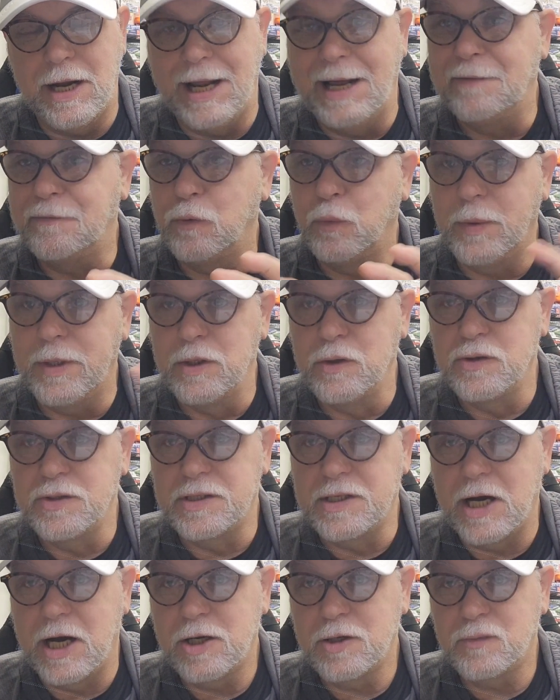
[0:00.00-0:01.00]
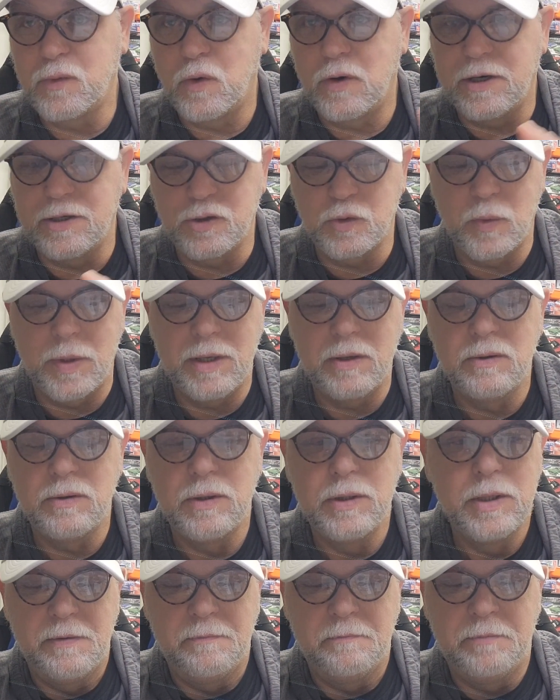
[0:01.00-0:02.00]
I have the wheels and tires for it as well.
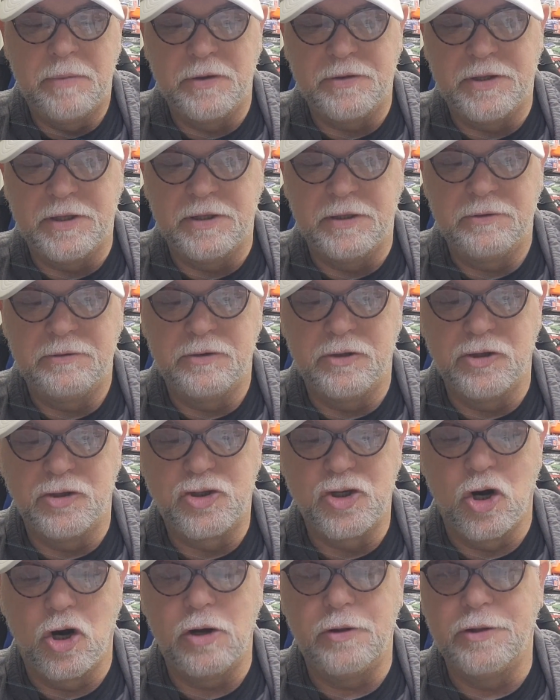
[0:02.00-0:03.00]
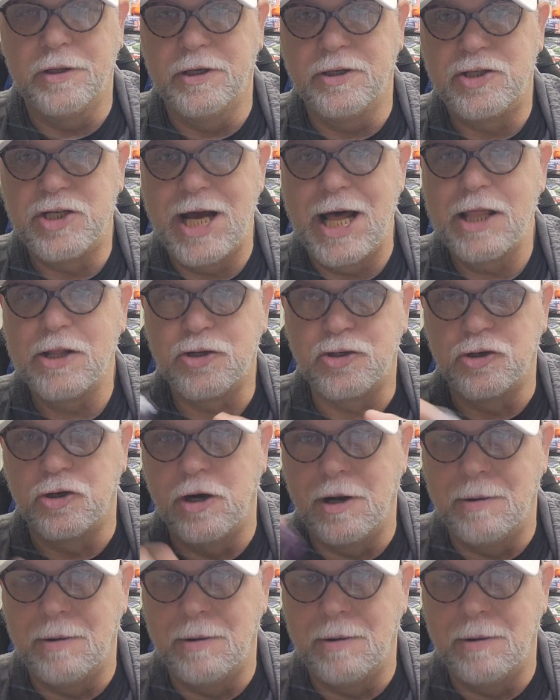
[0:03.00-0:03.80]
But the Challenger